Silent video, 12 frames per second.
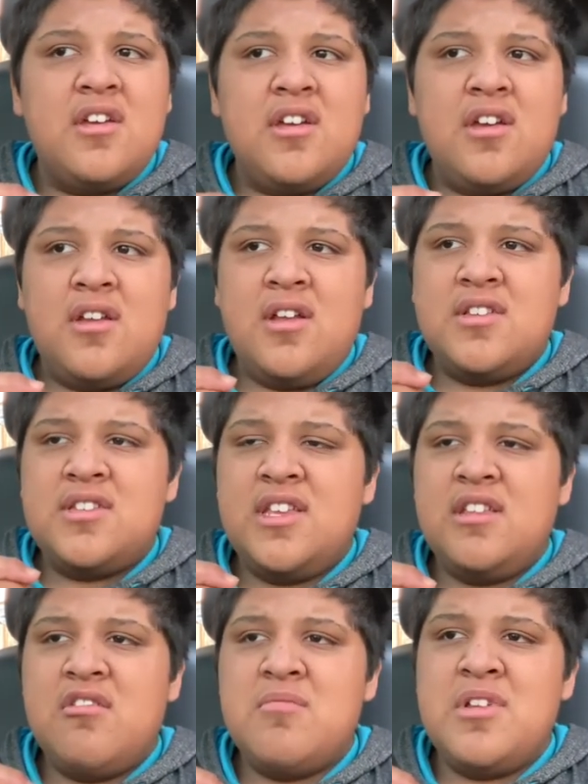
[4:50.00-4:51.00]
I'm not
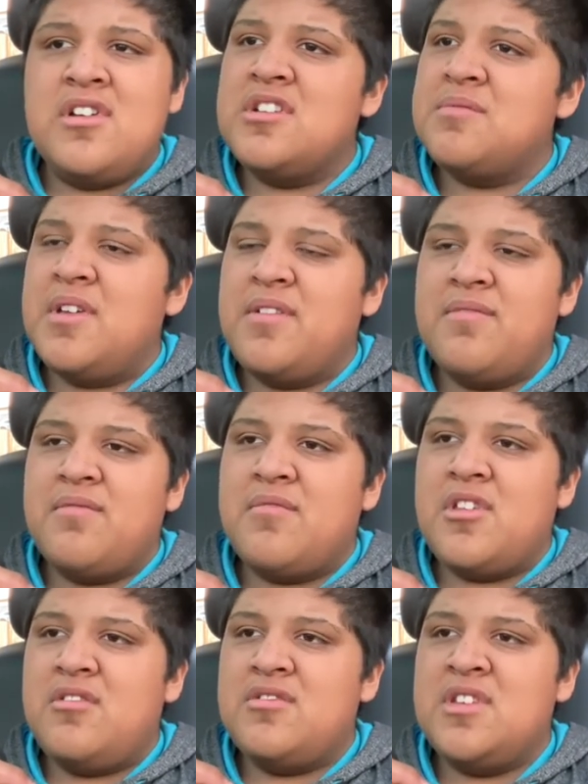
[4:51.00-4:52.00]
saying they were better because my,
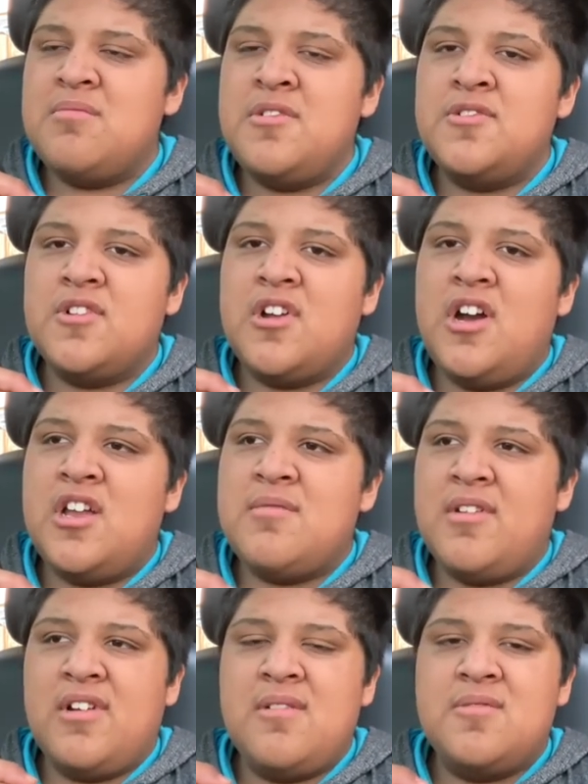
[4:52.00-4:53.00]
siblings are gone or
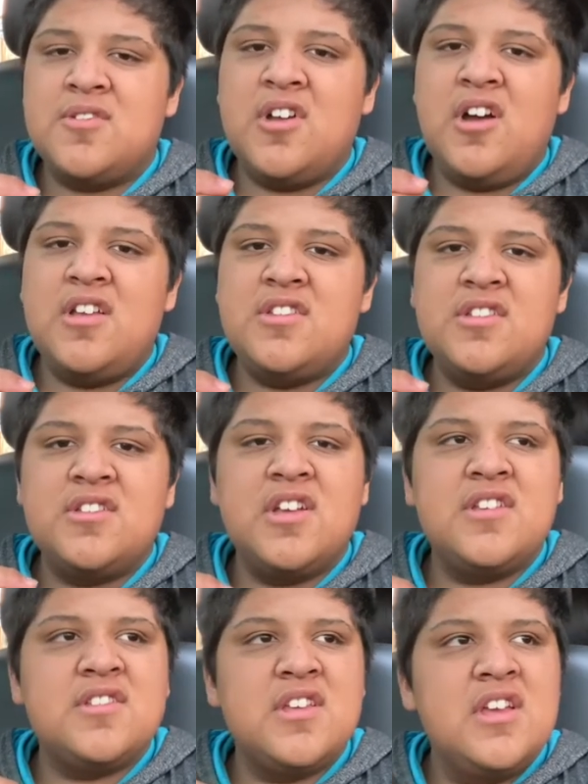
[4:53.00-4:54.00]
my grandma's gone. It's just
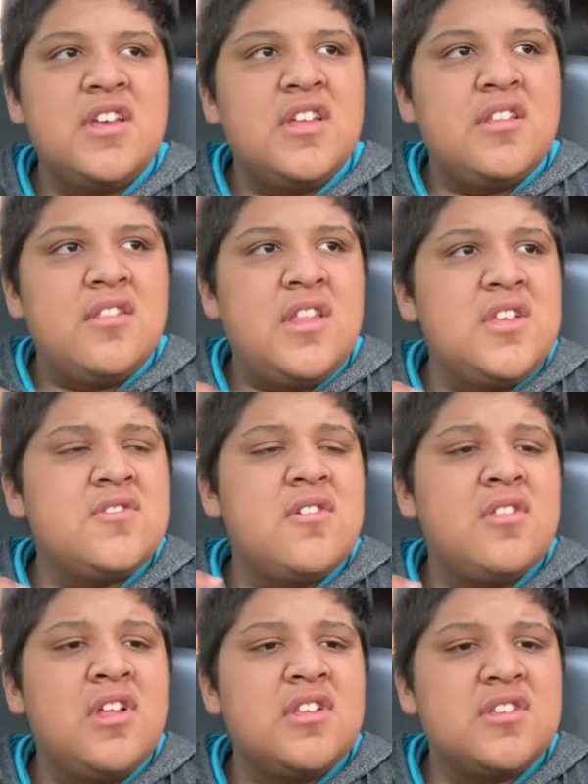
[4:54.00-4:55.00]
because things were a
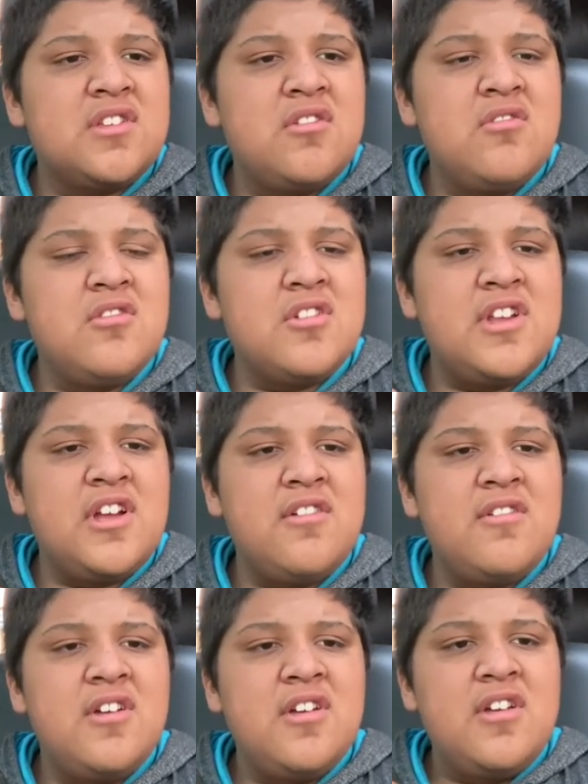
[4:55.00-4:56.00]
lot cooler
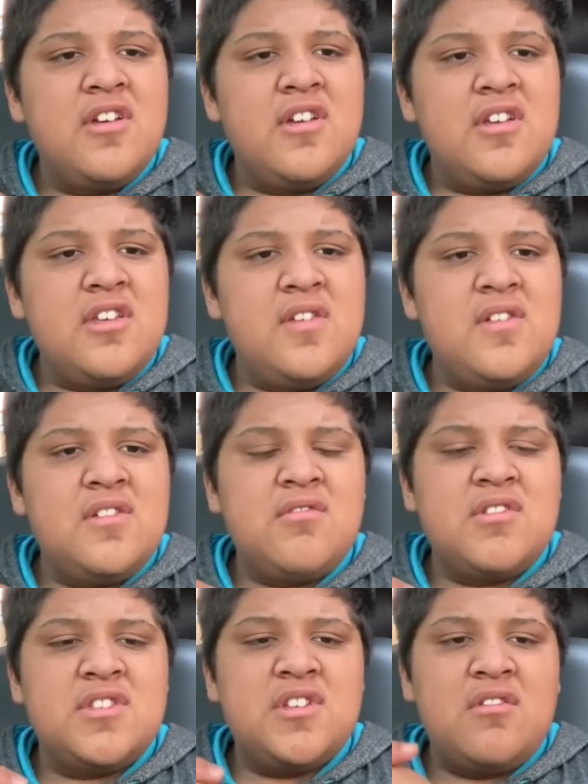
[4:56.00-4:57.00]
there.
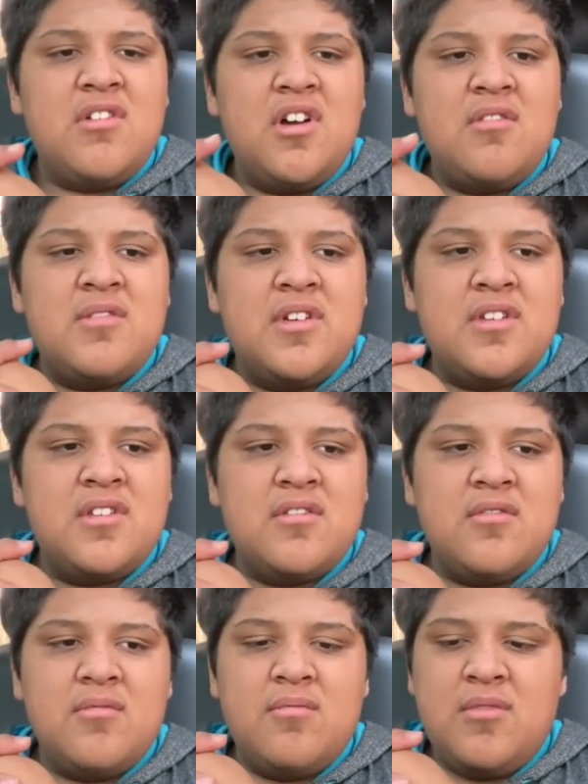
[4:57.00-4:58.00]
Once in a while, my
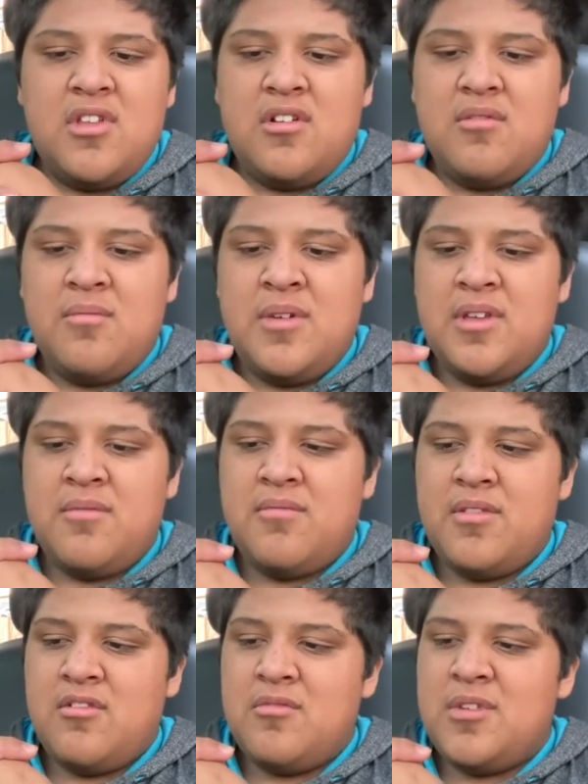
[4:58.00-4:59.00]

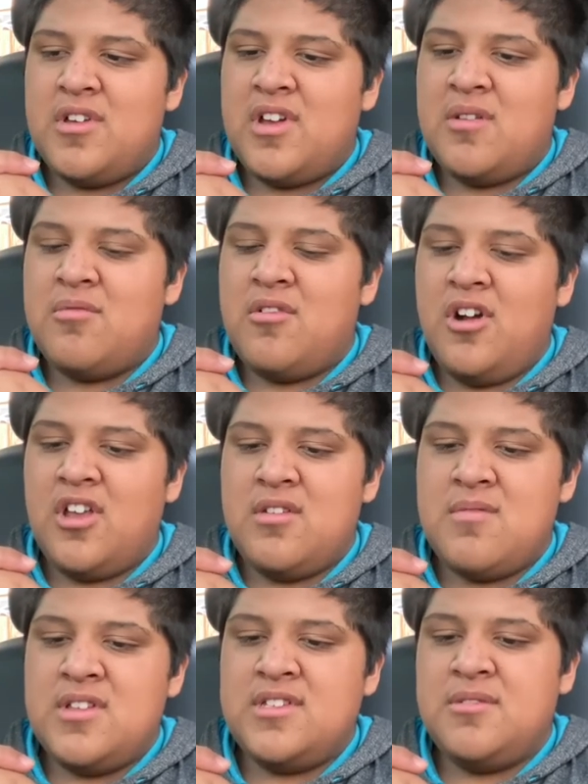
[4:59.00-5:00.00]
there'll be a couple
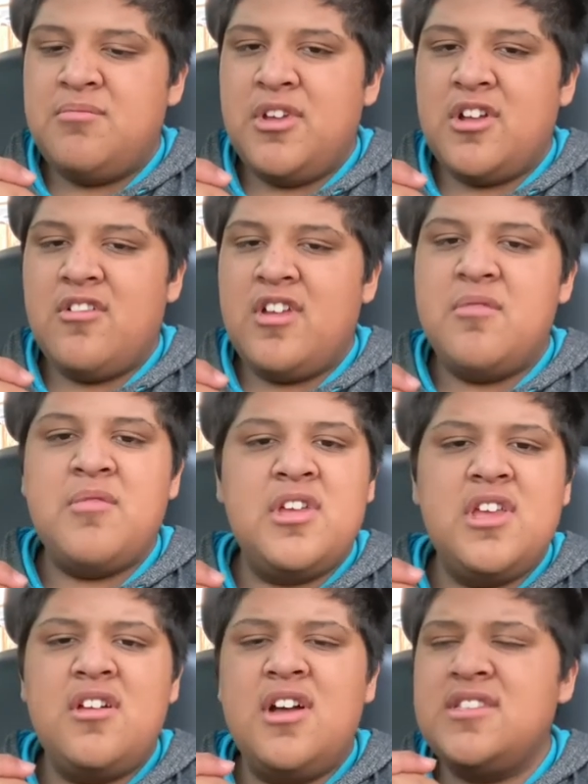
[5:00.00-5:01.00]
arguments and bickering. But
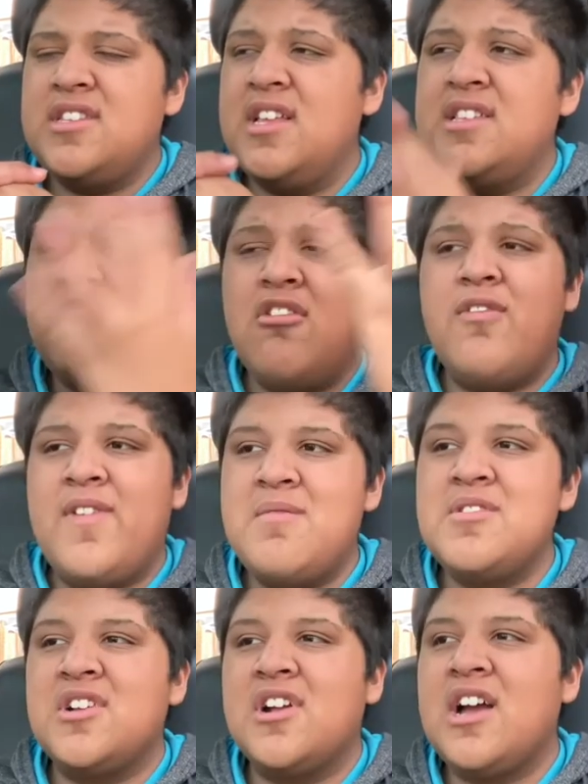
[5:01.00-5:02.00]
that's how all
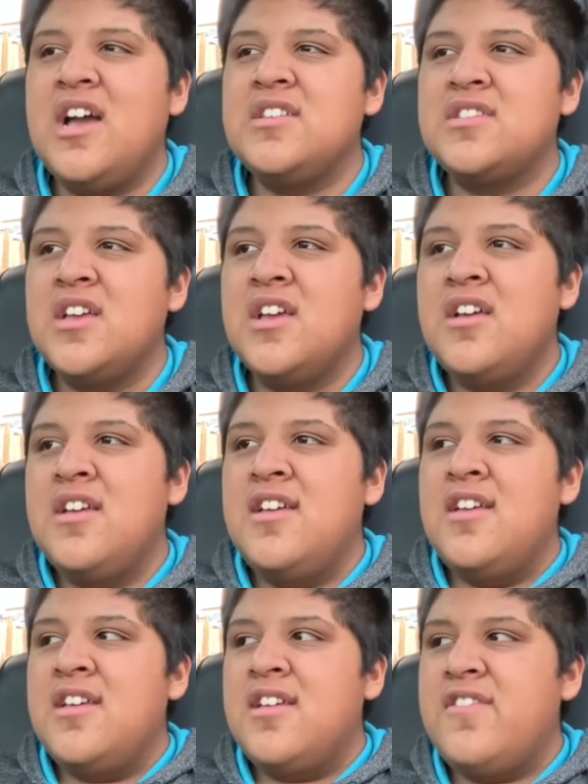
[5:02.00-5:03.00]
families are, guys.
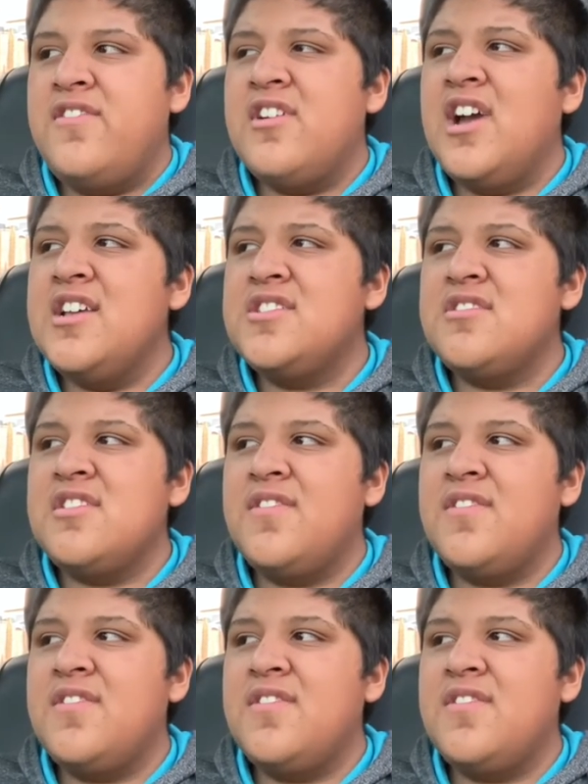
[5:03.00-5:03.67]
If you guys are in a